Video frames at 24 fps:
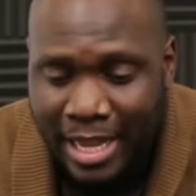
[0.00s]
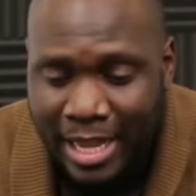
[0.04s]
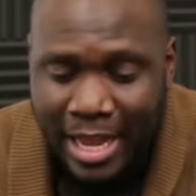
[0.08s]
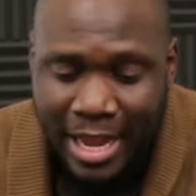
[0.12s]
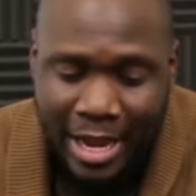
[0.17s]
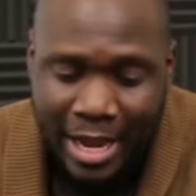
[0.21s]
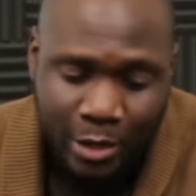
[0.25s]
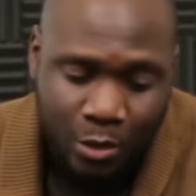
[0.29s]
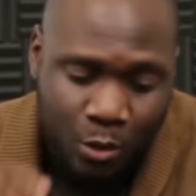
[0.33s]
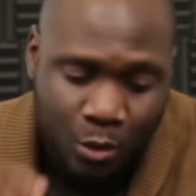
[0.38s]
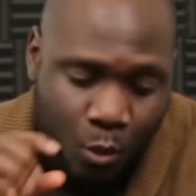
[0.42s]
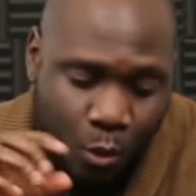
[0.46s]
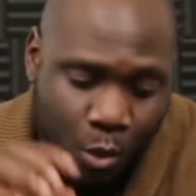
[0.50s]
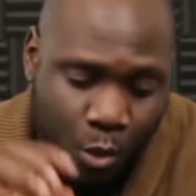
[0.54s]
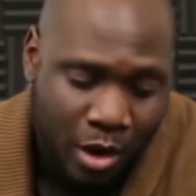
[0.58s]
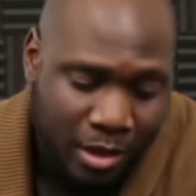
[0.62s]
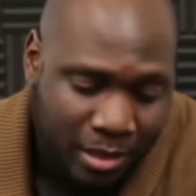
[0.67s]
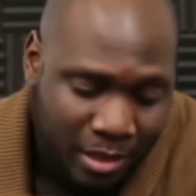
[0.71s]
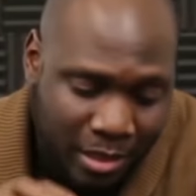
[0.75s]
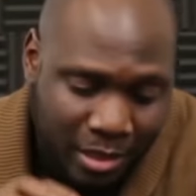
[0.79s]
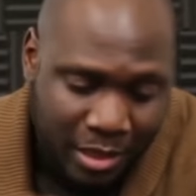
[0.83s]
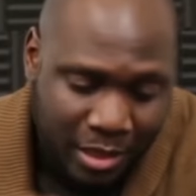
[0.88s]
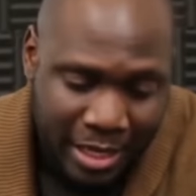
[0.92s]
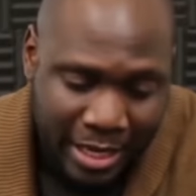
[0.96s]
And the
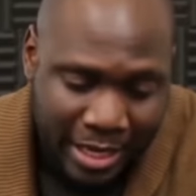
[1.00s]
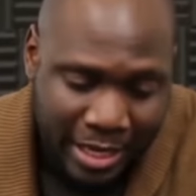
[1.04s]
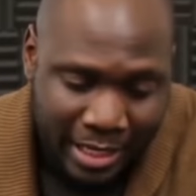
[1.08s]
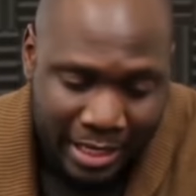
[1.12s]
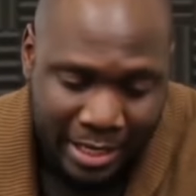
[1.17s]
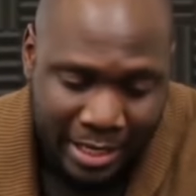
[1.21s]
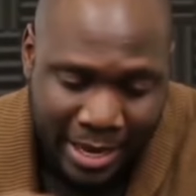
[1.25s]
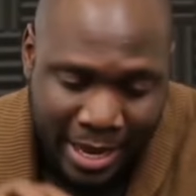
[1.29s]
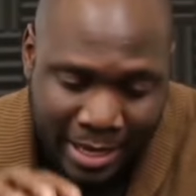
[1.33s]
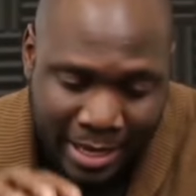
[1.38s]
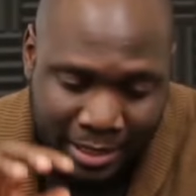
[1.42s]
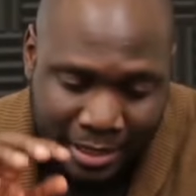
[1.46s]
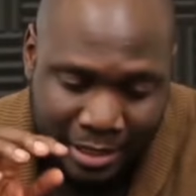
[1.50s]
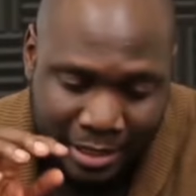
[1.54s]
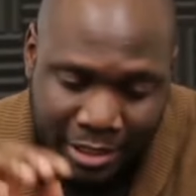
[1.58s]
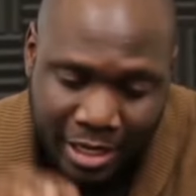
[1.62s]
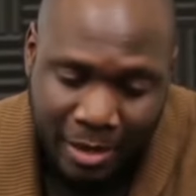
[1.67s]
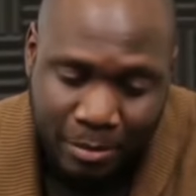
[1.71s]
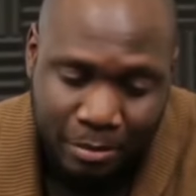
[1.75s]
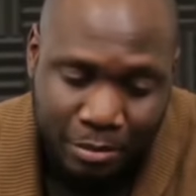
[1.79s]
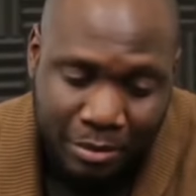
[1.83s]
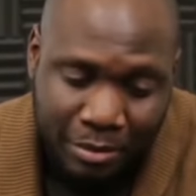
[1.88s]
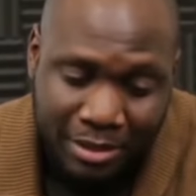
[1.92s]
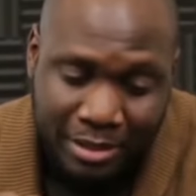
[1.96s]
one thing that
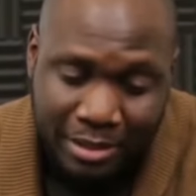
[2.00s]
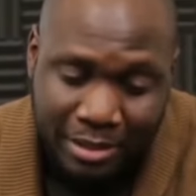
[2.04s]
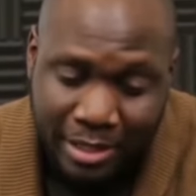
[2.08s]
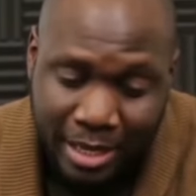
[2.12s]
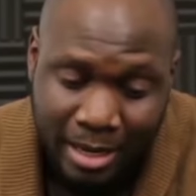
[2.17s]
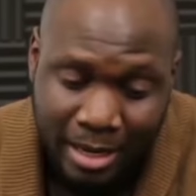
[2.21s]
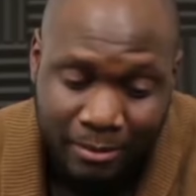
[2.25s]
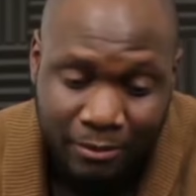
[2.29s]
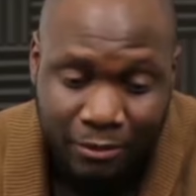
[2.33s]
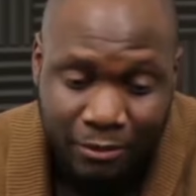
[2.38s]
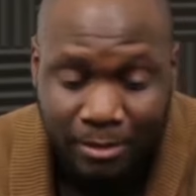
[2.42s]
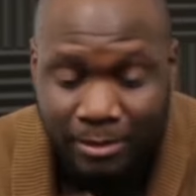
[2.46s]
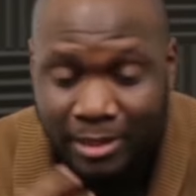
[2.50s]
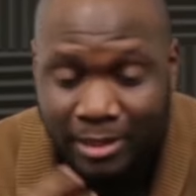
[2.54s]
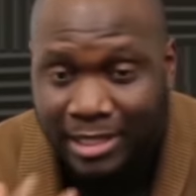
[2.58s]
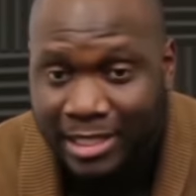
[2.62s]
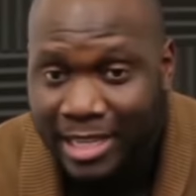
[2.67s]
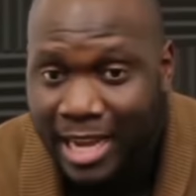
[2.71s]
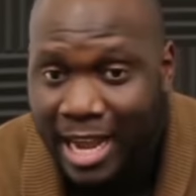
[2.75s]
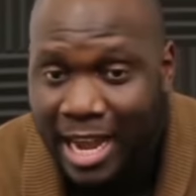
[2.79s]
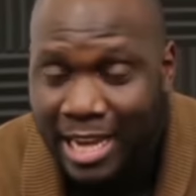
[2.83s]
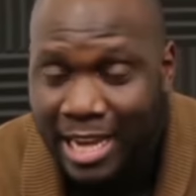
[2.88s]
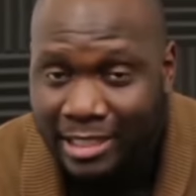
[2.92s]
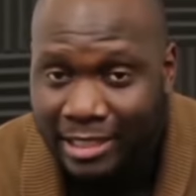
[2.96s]
separates them from the
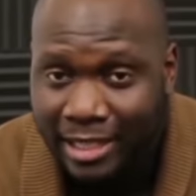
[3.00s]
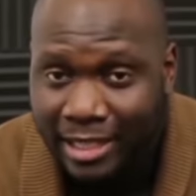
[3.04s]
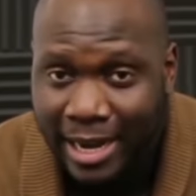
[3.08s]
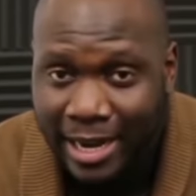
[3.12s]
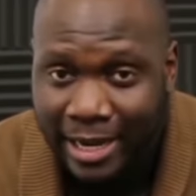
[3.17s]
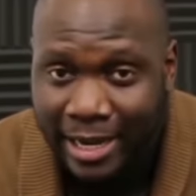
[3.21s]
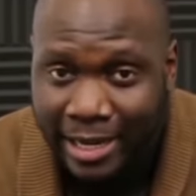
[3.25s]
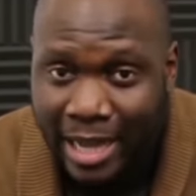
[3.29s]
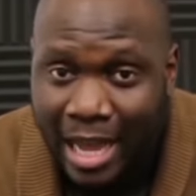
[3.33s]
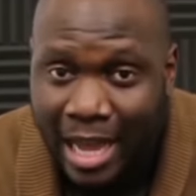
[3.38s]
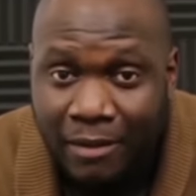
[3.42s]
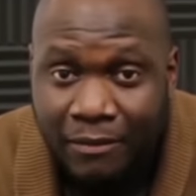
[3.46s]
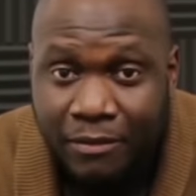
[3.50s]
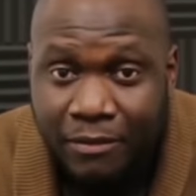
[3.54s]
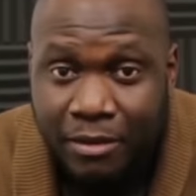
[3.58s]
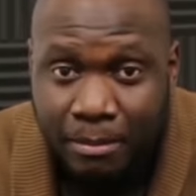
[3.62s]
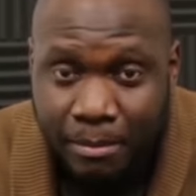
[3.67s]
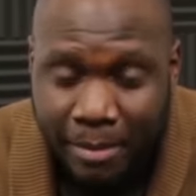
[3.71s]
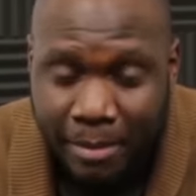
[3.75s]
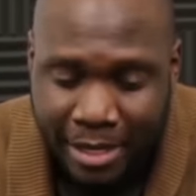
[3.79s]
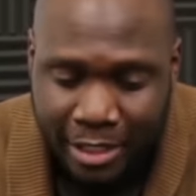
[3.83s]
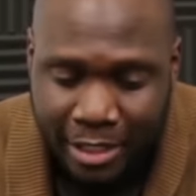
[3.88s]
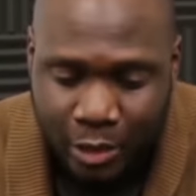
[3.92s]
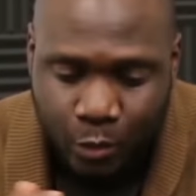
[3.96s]
ties that I got from
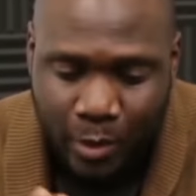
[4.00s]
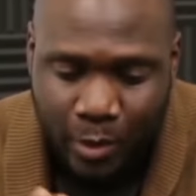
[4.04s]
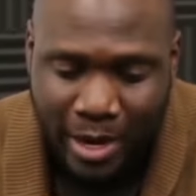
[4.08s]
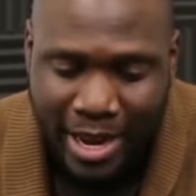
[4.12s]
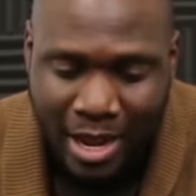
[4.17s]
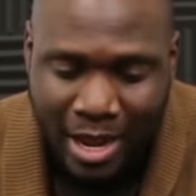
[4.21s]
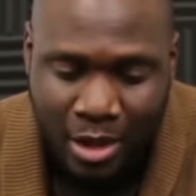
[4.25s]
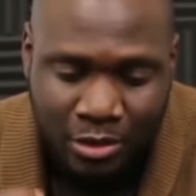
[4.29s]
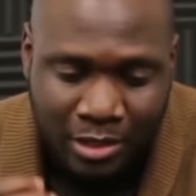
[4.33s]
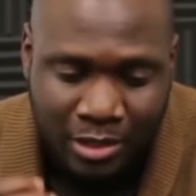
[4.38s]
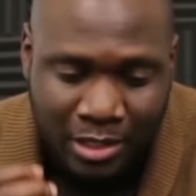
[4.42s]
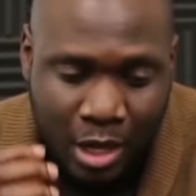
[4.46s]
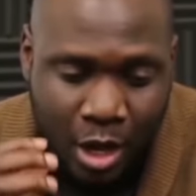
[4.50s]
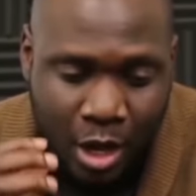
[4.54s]
Men's Warehouse